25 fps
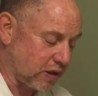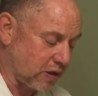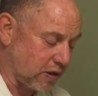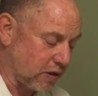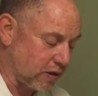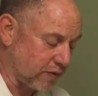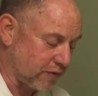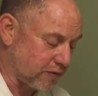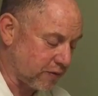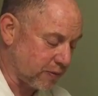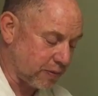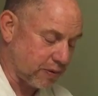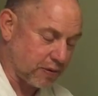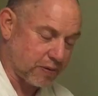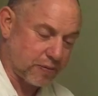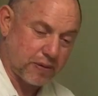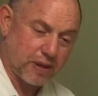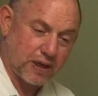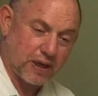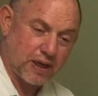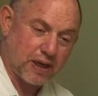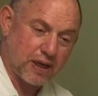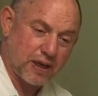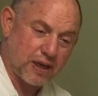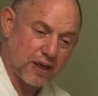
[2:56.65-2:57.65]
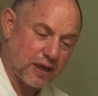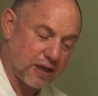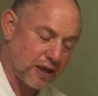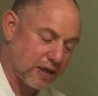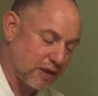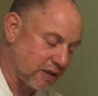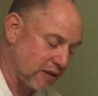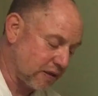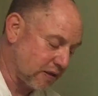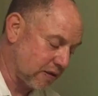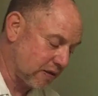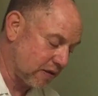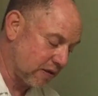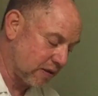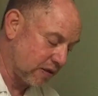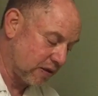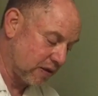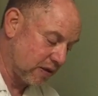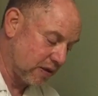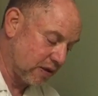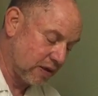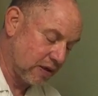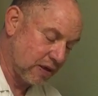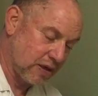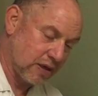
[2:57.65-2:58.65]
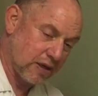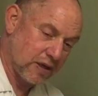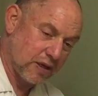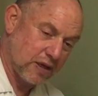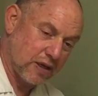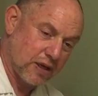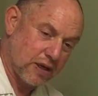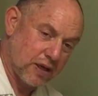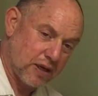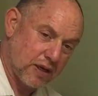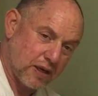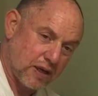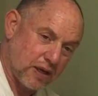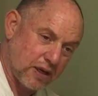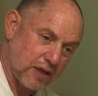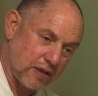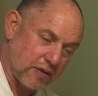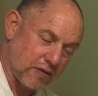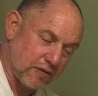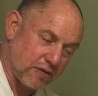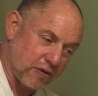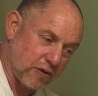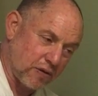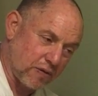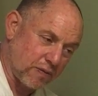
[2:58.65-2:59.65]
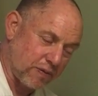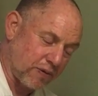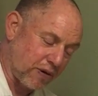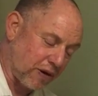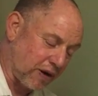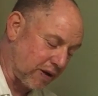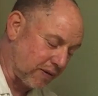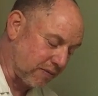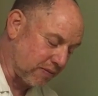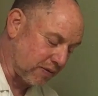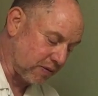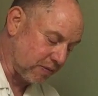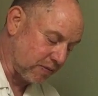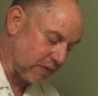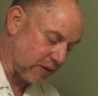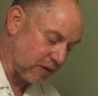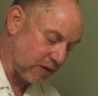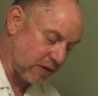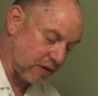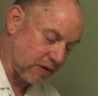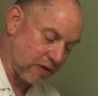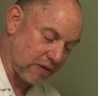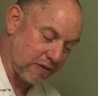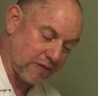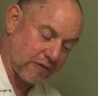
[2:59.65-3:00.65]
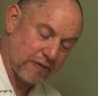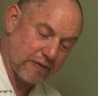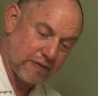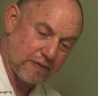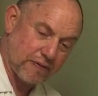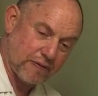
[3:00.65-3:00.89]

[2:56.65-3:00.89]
comfortable in my hand, and there's no problem at all.